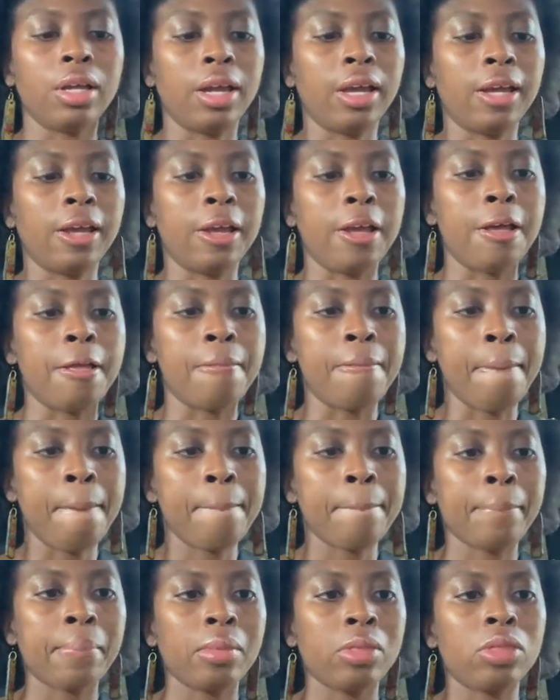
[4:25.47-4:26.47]
And
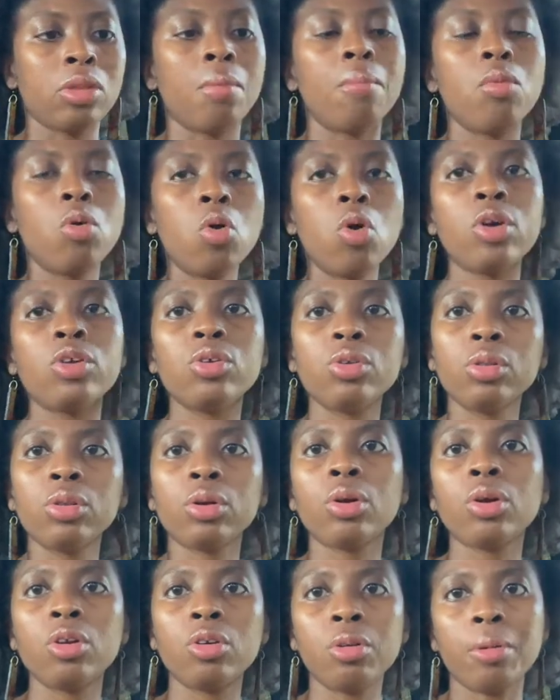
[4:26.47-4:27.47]
the more you
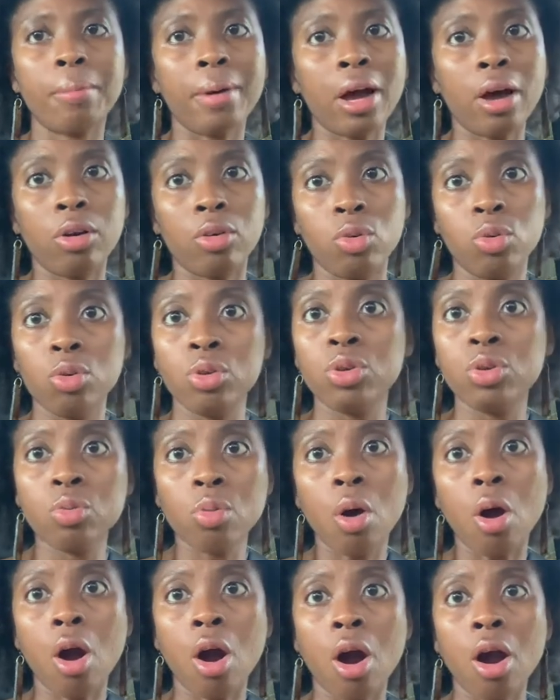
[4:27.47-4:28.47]
learn about who you
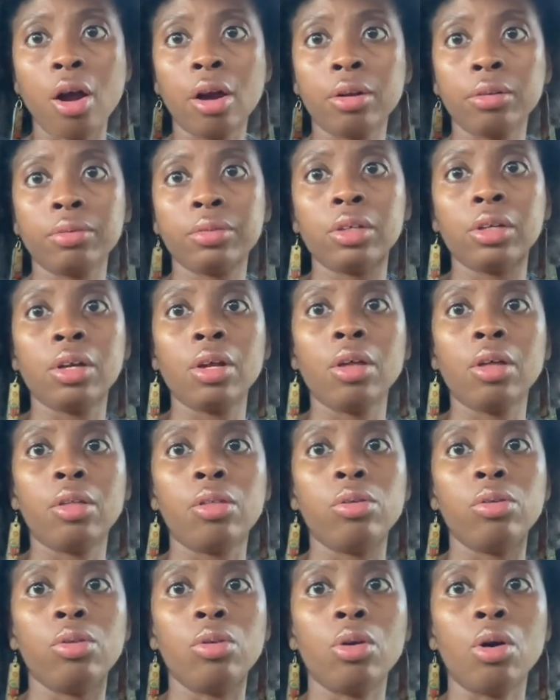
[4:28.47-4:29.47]
are,
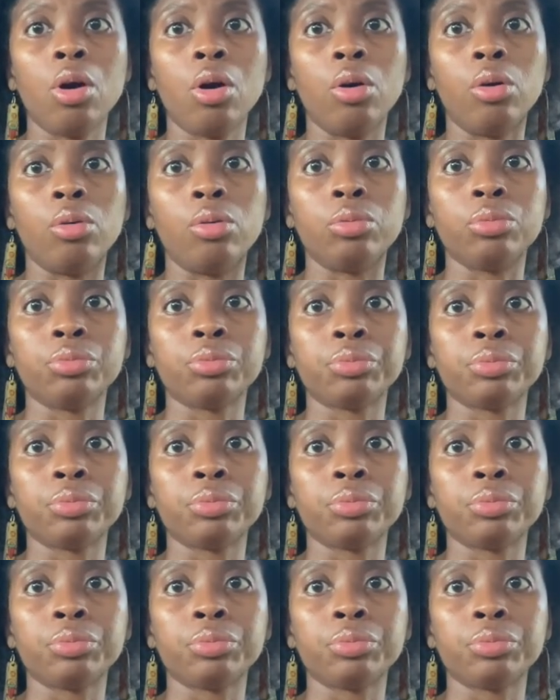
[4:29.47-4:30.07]
you know,